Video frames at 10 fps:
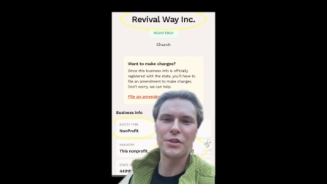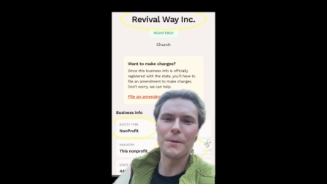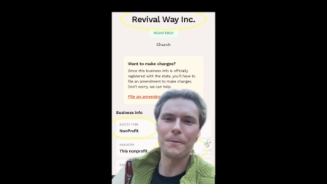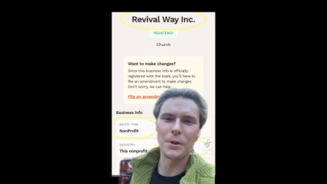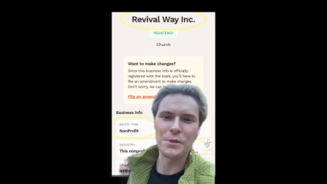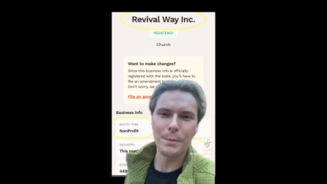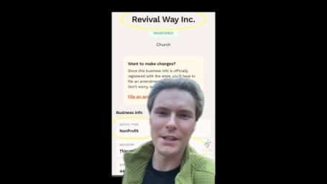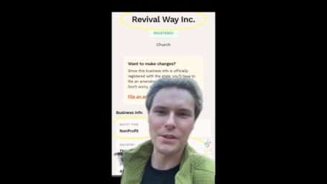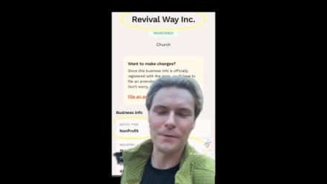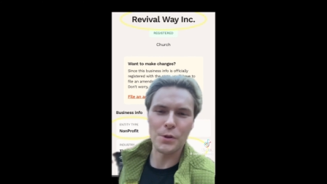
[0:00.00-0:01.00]
the first
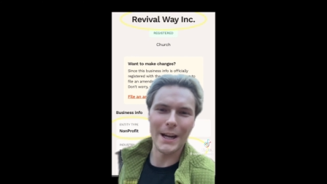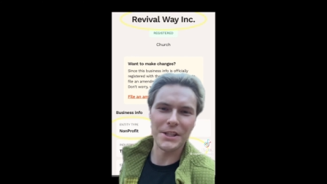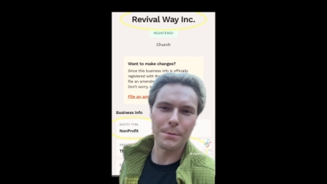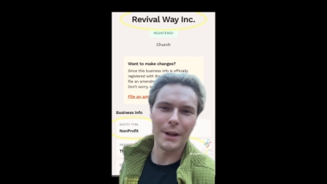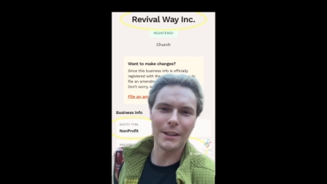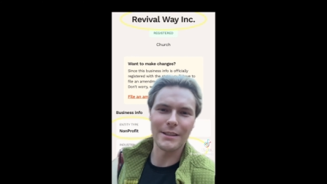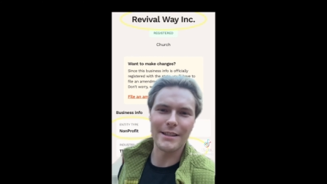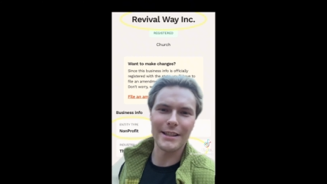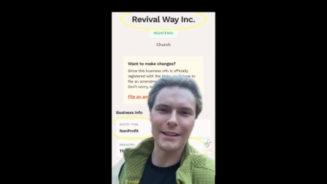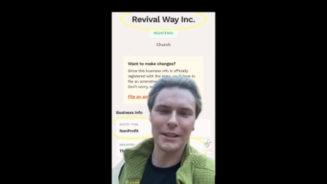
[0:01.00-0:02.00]
piece of
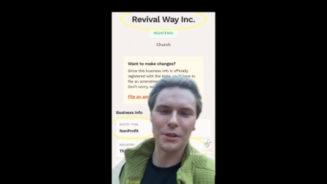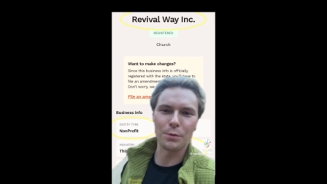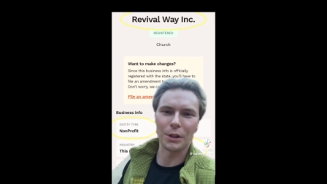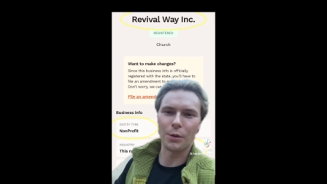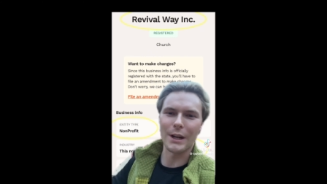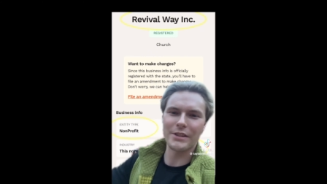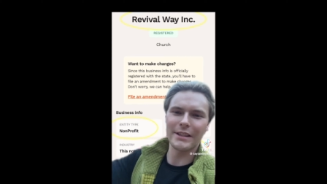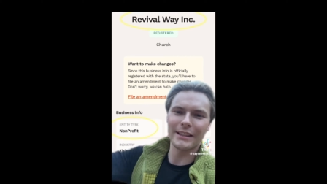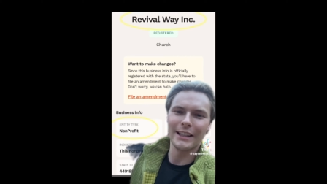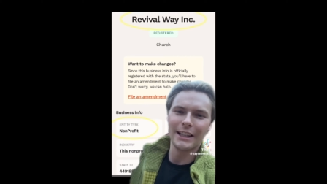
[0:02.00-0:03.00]
transparency that you requested.
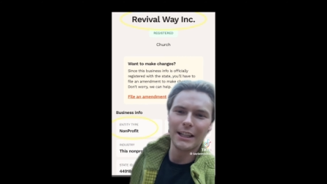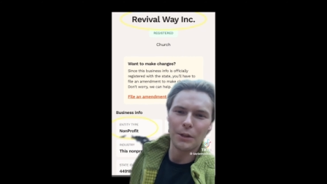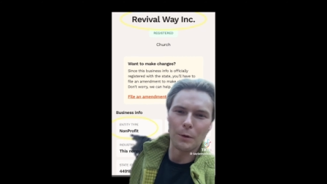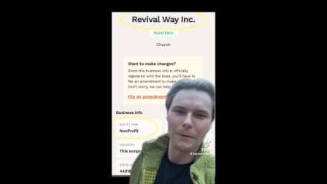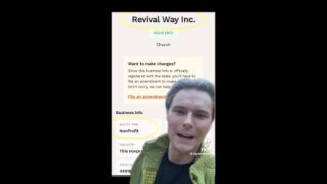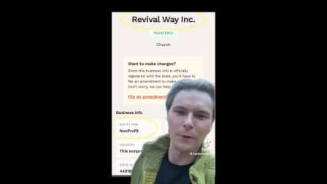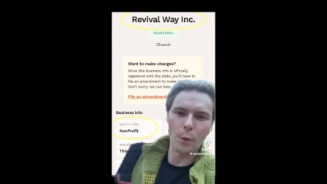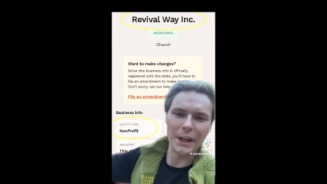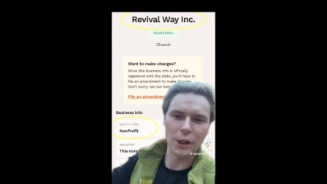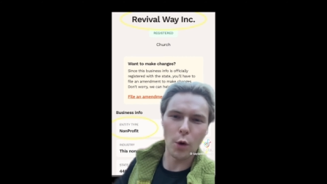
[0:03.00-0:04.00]
Revival
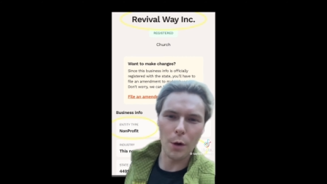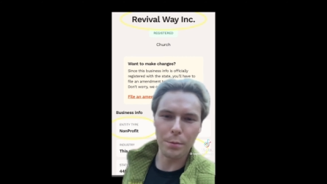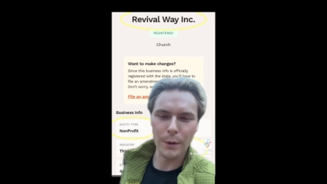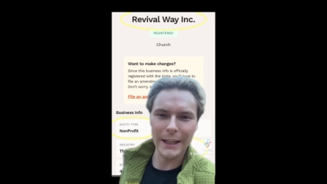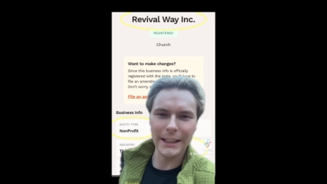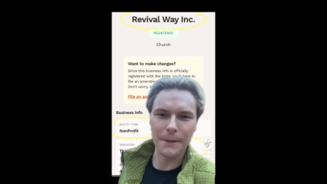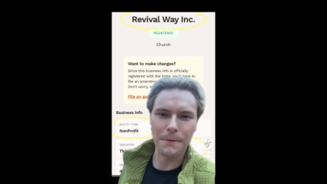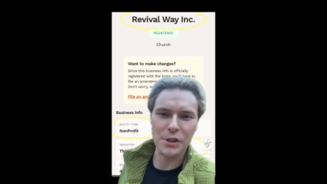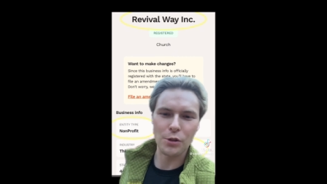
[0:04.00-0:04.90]
Way Incorporated official